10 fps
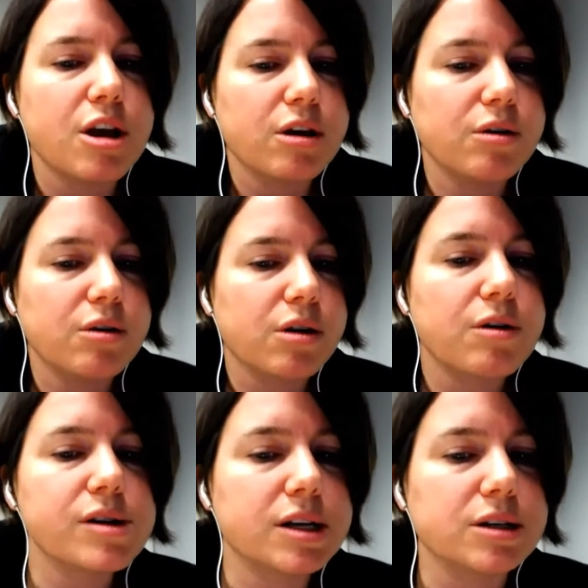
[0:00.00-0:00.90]
who are
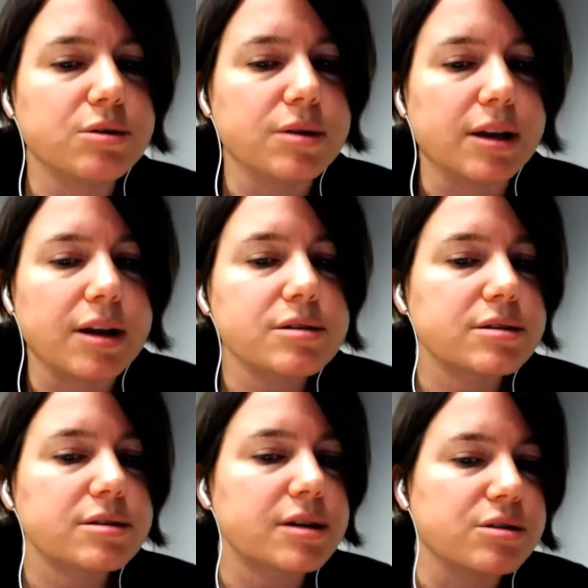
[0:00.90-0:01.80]
going in and doing an
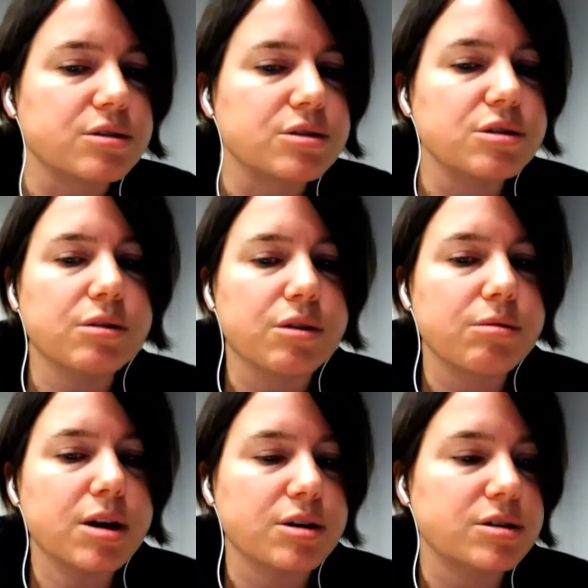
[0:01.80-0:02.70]
exercise or 2 or
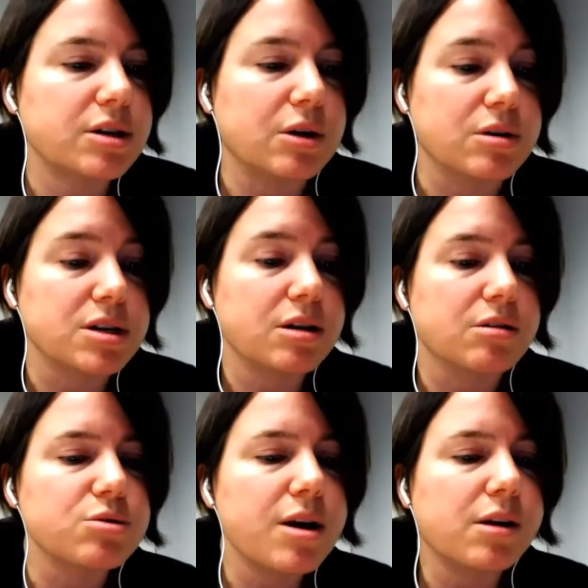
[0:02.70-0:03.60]
3 or 10
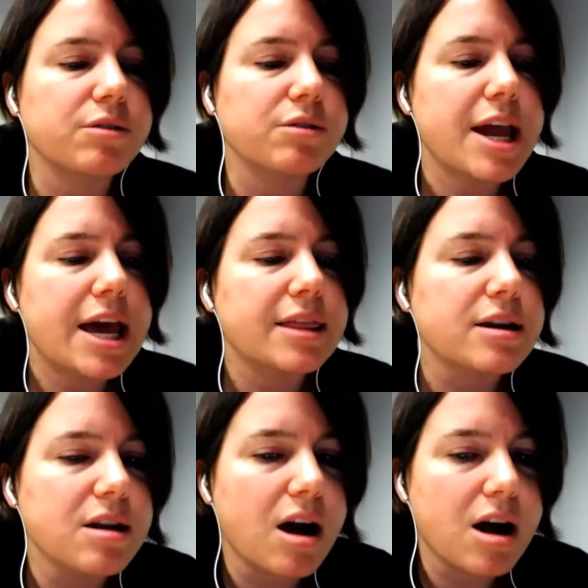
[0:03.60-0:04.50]
or 12 and
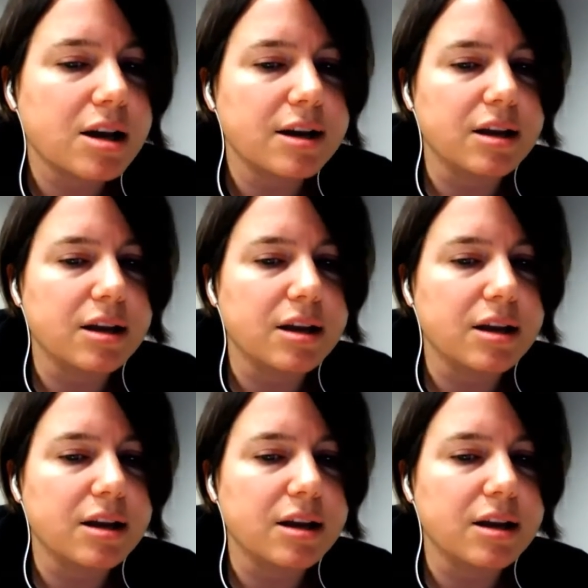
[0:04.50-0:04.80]
then not getting